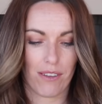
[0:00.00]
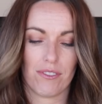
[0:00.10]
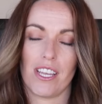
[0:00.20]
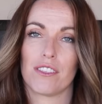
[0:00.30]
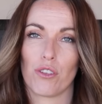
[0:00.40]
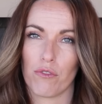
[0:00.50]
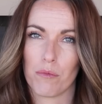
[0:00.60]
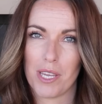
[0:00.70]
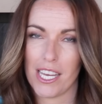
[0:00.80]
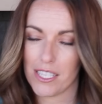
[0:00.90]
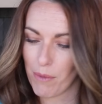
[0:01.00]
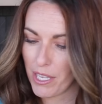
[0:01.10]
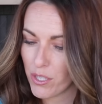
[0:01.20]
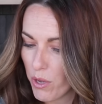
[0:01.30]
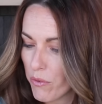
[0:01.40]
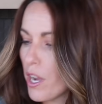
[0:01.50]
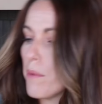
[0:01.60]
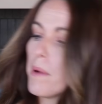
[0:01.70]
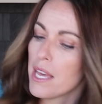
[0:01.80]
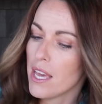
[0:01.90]
outside. So for me, that's my sweet
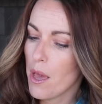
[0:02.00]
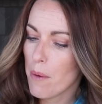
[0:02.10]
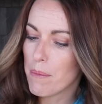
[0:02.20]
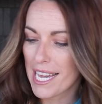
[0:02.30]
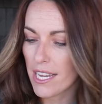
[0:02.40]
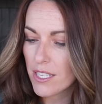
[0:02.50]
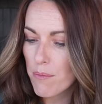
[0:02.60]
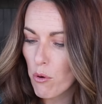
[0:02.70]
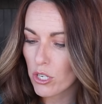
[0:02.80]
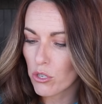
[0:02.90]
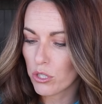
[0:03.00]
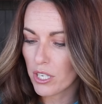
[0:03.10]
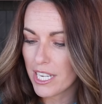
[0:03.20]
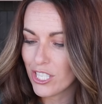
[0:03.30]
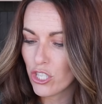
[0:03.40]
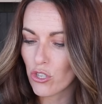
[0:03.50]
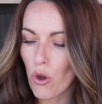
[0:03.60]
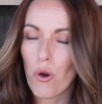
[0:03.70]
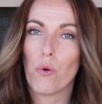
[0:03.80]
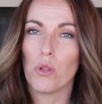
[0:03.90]
rub. Because a pork shoulder is
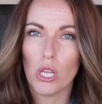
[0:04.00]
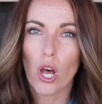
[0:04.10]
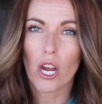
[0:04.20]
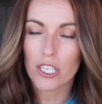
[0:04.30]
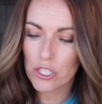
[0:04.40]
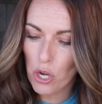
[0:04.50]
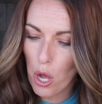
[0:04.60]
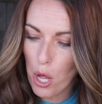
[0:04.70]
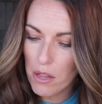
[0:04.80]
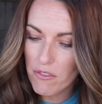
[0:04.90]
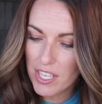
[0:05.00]
so large, all